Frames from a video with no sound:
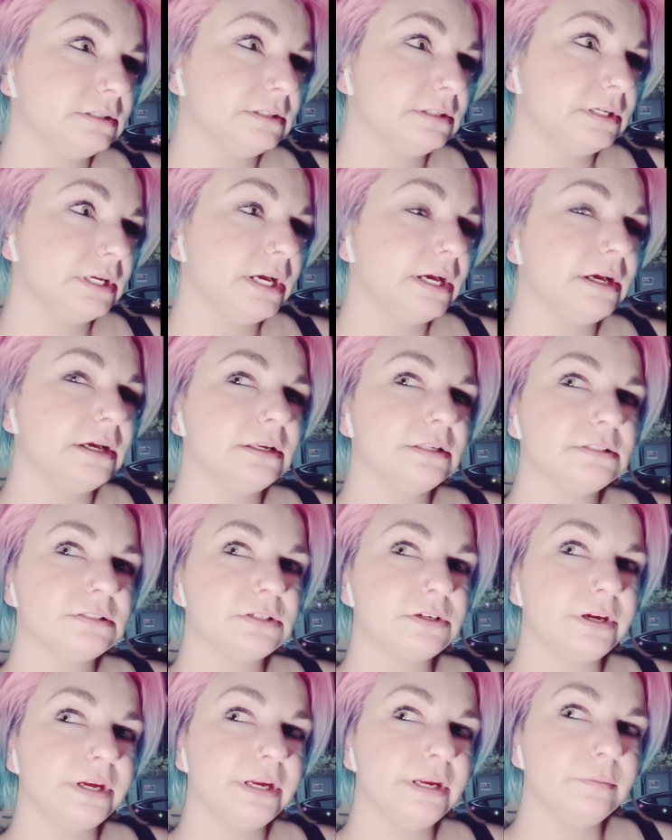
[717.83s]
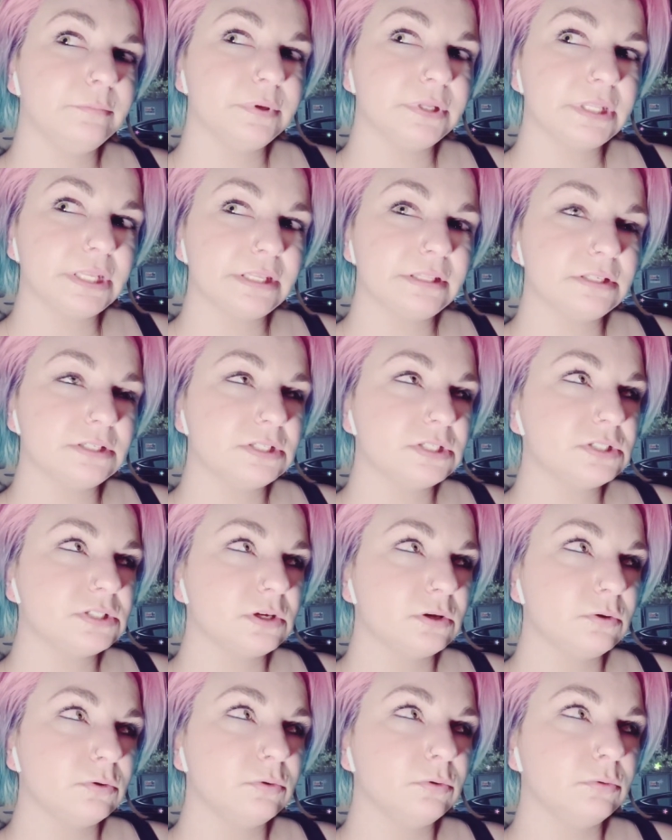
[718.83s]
Yeah, it's great. But, like, there's so